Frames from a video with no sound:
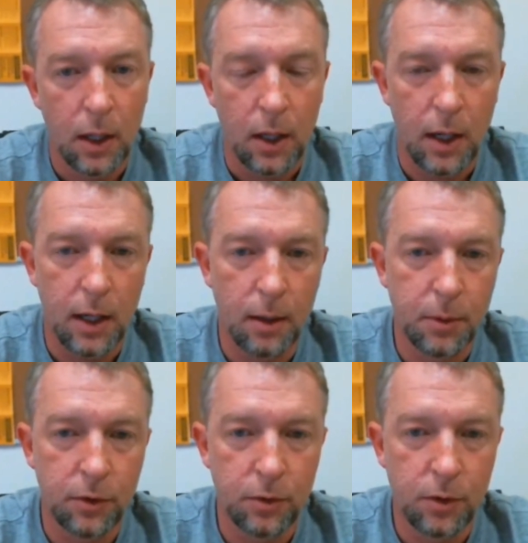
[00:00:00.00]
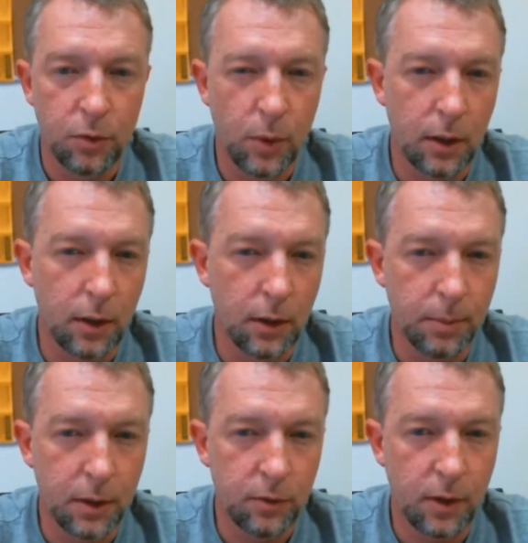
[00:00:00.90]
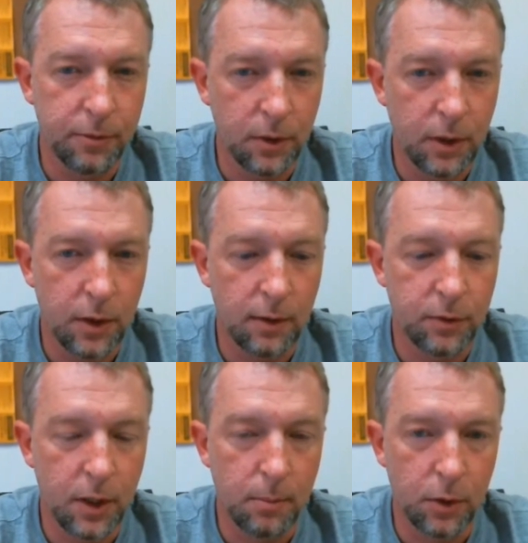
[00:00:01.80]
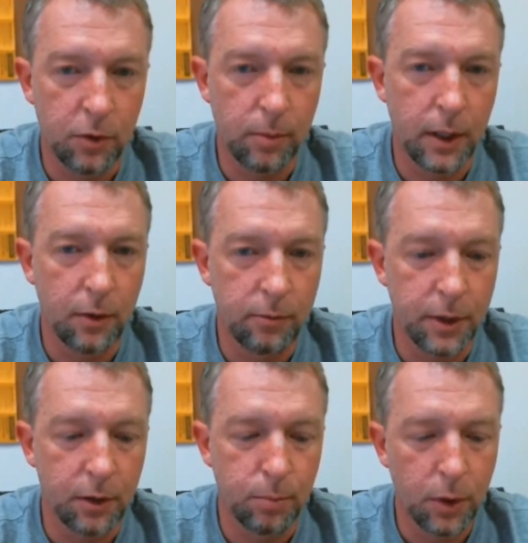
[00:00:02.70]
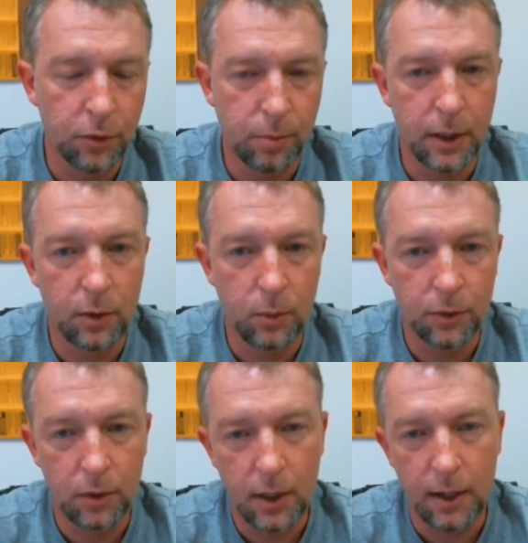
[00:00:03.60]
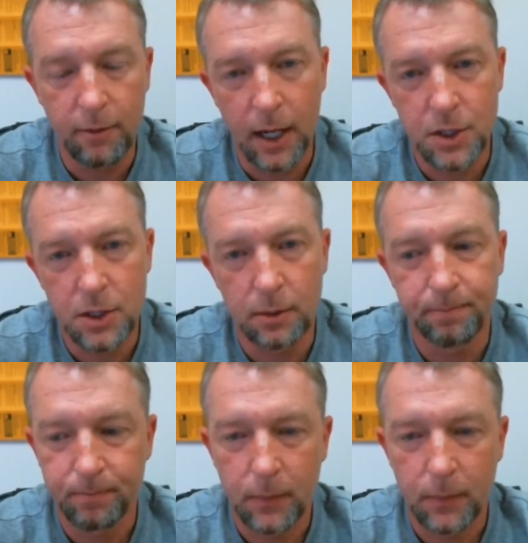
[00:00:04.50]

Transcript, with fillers: And I'm going to do this one a little bit differently than I've done most of my other videos. Most of my other ones are live action.